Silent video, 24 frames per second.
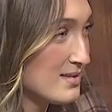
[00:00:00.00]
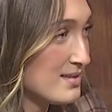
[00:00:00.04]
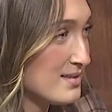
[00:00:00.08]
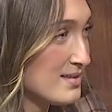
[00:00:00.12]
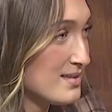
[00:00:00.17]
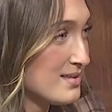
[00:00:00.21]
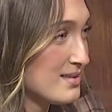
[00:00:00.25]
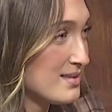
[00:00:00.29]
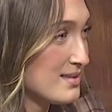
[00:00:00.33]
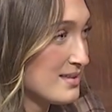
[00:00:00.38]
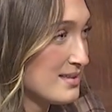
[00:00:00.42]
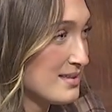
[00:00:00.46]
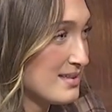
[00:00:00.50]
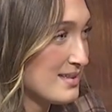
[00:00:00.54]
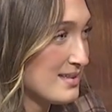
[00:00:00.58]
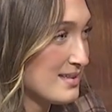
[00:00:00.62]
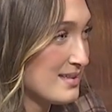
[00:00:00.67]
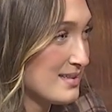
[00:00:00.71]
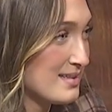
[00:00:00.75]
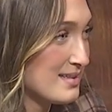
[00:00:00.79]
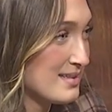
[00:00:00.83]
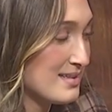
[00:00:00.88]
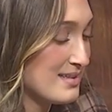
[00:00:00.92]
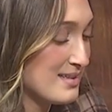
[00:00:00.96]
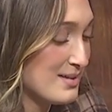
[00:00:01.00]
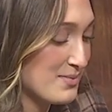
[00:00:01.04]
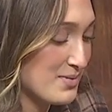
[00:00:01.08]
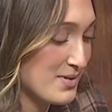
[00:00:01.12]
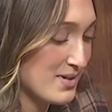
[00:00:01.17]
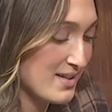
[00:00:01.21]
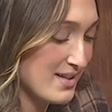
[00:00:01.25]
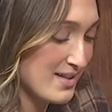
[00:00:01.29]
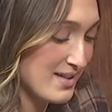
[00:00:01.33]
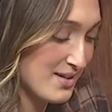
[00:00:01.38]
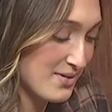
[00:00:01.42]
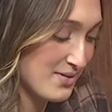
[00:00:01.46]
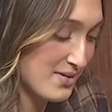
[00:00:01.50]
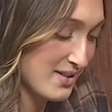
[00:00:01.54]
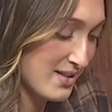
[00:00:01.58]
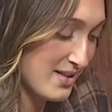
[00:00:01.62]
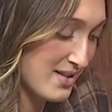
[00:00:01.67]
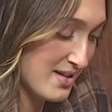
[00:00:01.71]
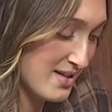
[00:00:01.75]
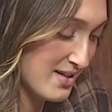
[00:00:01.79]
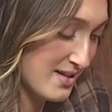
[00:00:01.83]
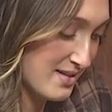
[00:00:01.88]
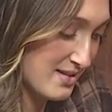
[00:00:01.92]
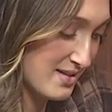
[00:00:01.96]
It's a solid room, isn't it? It, pretty, it
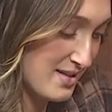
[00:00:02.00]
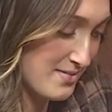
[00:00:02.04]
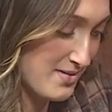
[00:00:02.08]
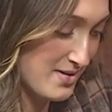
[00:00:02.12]
really is.